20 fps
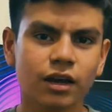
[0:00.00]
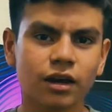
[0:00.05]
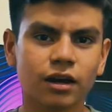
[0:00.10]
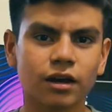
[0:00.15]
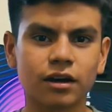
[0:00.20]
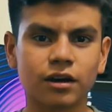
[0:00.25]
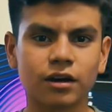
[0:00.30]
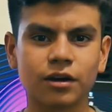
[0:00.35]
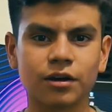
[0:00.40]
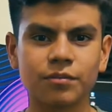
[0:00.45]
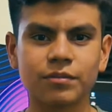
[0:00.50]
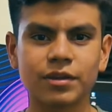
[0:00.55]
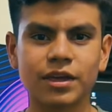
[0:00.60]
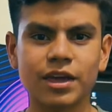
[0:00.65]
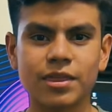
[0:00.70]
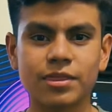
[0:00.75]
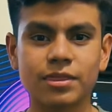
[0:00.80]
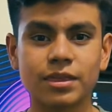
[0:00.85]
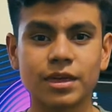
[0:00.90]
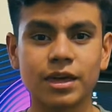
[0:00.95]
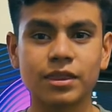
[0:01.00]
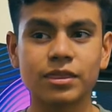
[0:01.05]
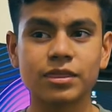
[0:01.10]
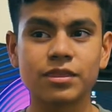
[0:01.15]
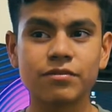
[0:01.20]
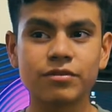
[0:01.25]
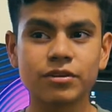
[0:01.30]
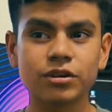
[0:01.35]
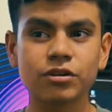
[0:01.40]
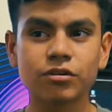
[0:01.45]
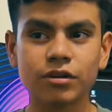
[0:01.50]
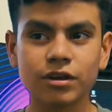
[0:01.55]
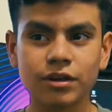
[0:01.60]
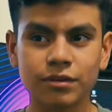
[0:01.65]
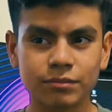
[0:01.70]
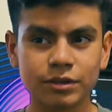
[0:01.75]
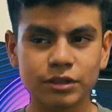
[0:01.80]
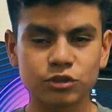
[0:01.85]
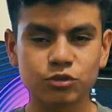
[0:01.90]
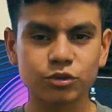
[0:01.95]
And then the video
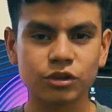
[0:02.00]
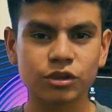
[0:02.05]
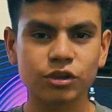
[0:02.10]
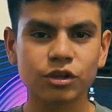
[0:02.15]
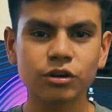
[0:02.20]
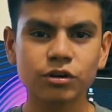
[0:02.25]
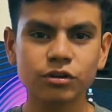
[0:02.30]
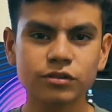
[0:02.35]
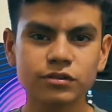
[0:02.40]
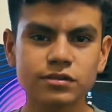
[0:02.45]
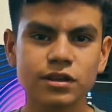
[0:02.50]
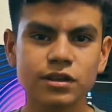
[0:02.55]
in between those